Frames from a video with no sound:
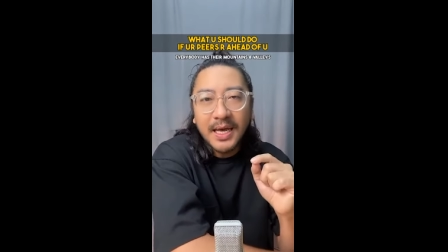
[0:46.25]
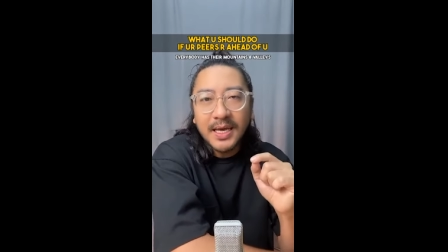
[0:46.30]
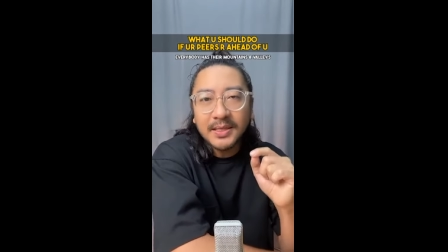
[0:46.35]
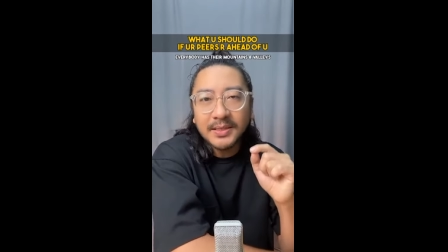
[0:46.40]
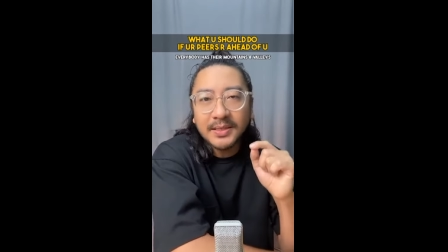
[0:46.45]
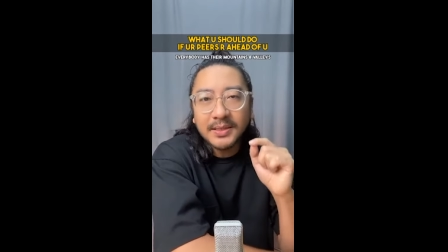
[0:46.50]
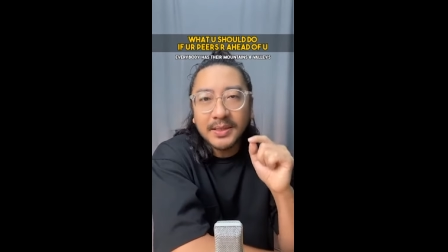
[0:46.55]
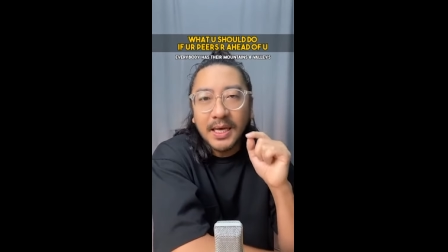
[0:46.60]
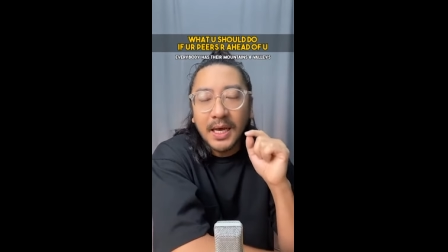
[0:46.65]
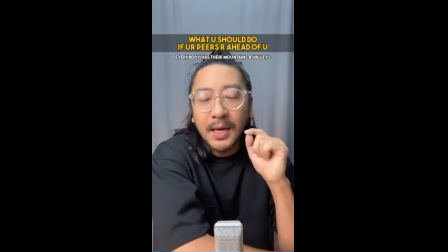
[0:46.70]

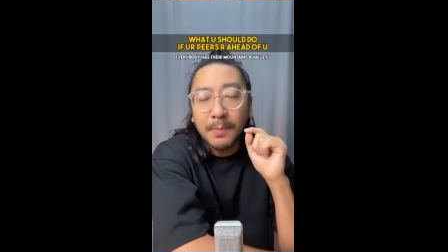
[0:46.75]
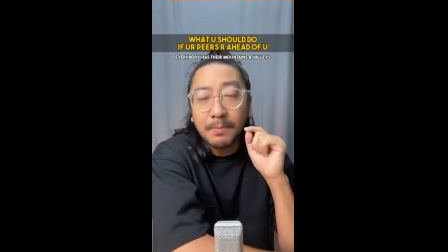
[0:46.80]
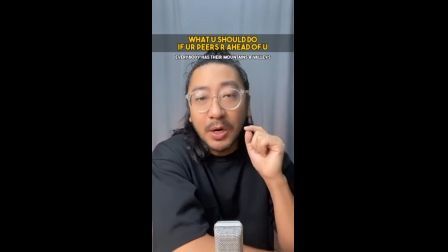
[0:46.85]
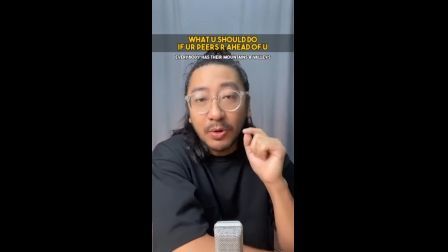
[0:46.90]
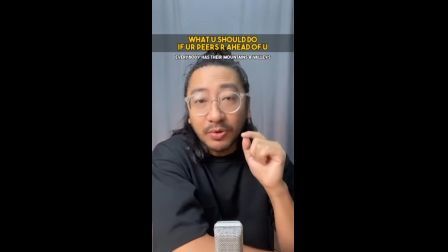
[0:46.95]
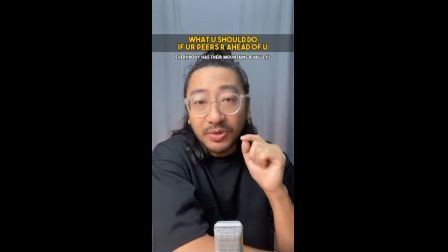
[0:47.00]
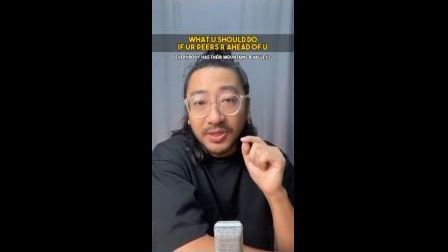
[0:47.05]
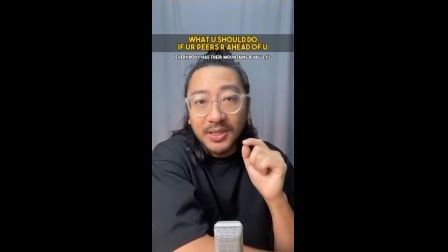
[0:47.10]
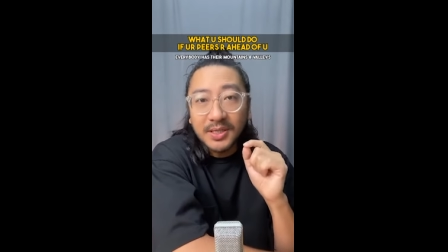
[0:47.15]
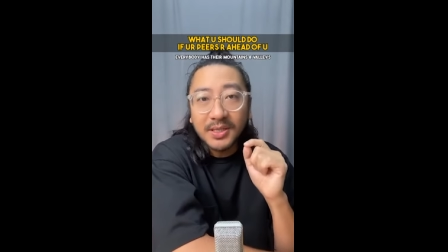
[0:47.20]
has their
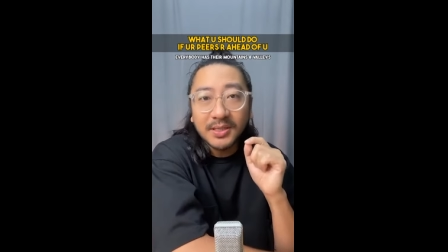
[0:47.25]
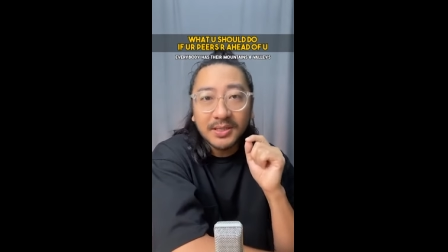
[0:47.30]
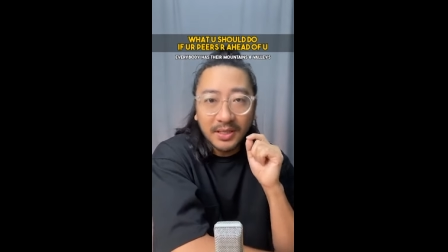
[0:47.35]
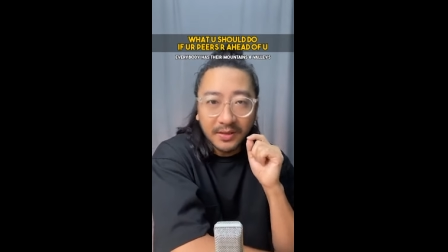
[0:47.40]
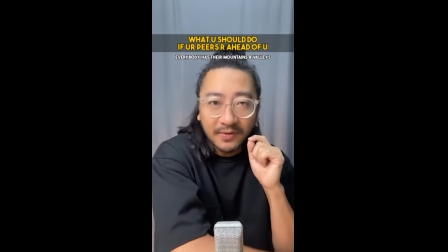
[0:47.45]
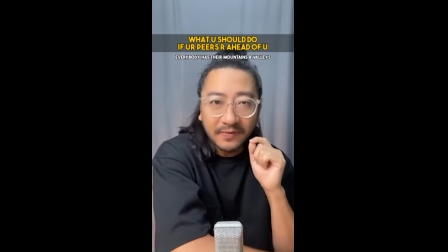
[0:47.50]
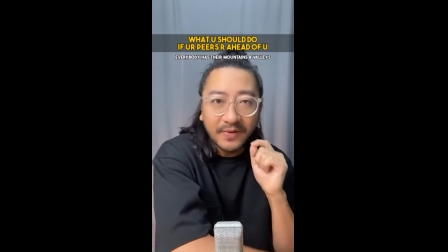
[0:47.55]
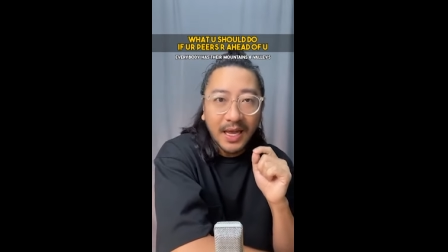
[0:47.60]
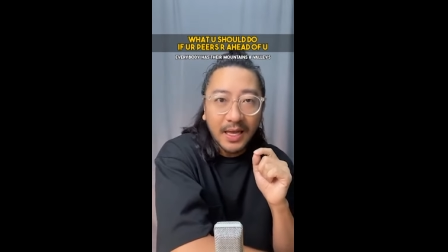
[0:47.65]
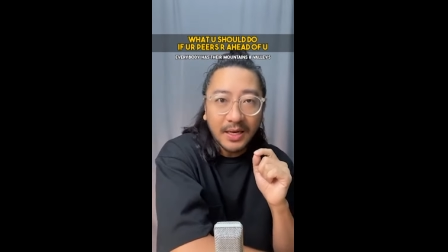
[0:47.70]
mountains
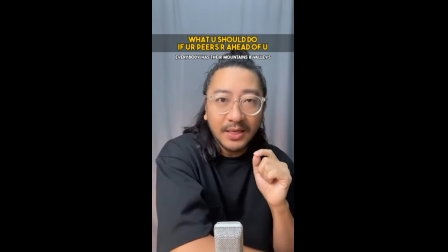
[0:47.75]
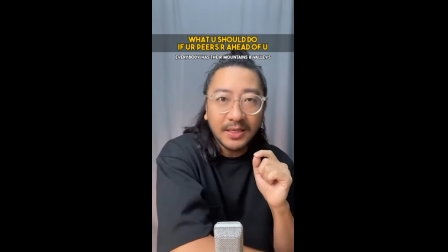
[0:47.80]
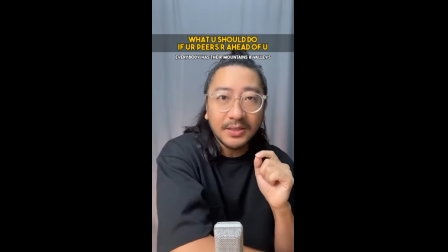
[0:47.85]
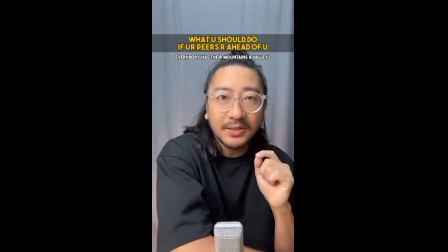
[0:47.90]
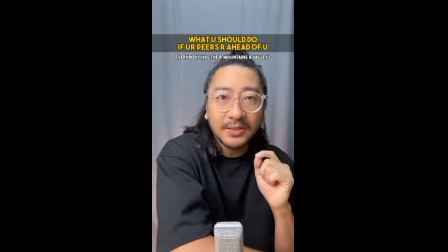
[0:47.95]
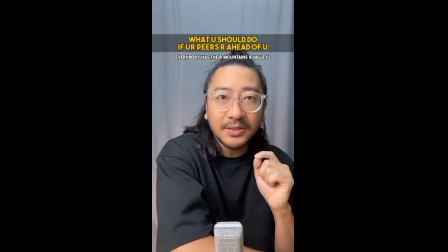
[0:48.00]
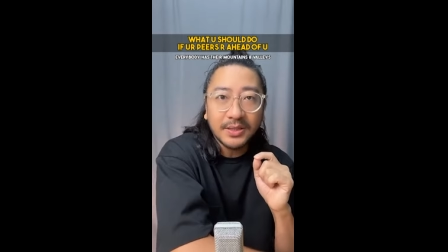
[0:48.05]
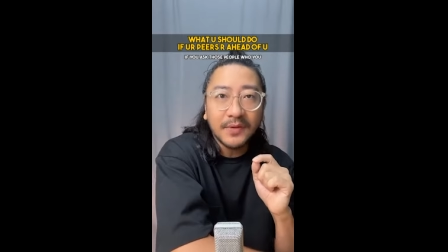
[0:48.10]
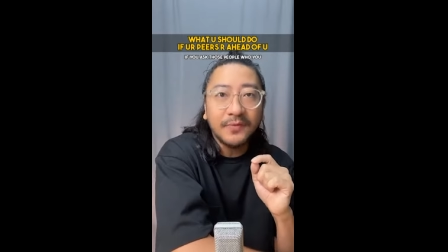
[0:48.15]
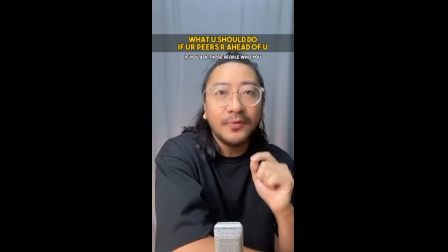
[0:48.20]
and valleys.